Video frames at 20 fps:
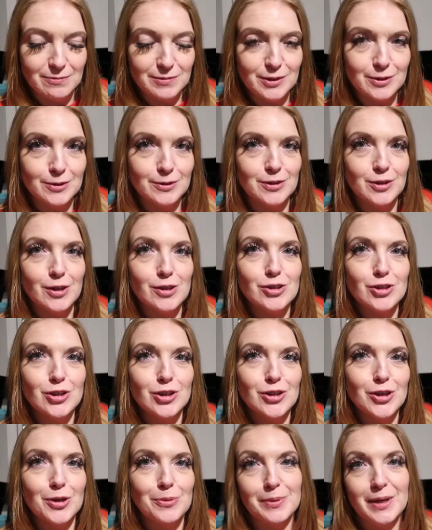so a sausage
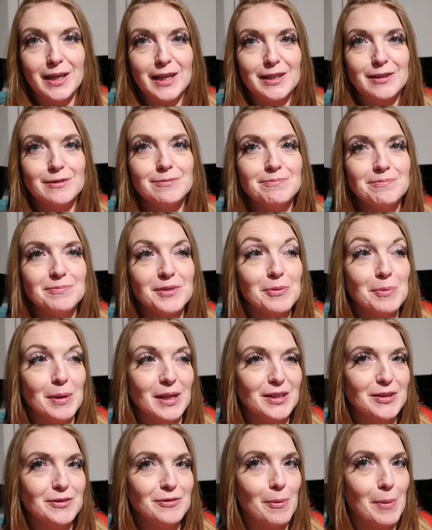and a cupcake with
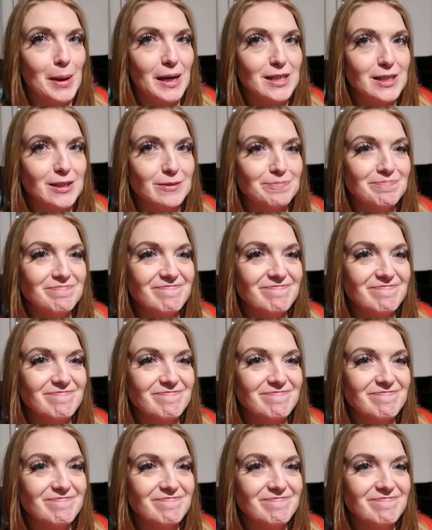milk for bedtime.